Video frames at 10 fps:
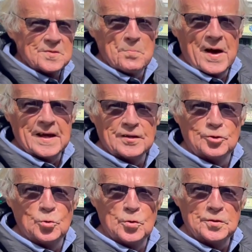back
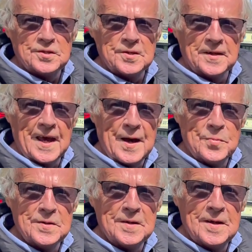door to the
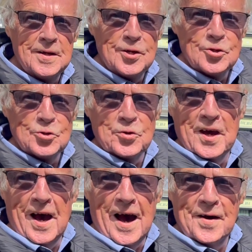cabin, so that
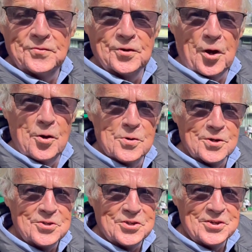after
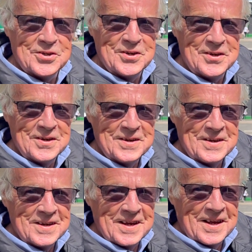hours,
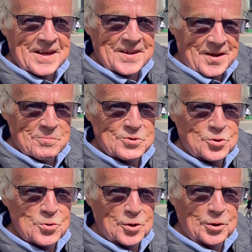and that was
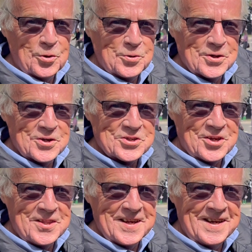2 o'clock on a
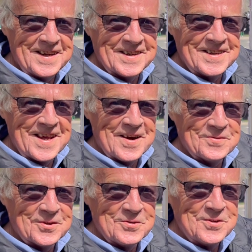Sunday in the
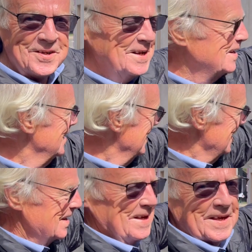afternoon,
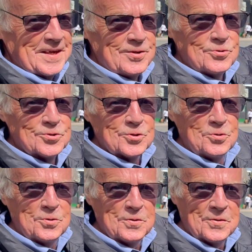he used to
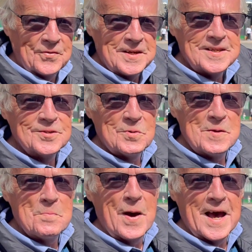find his way
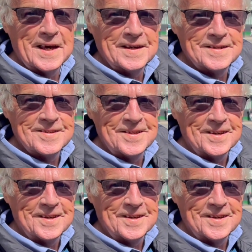back to the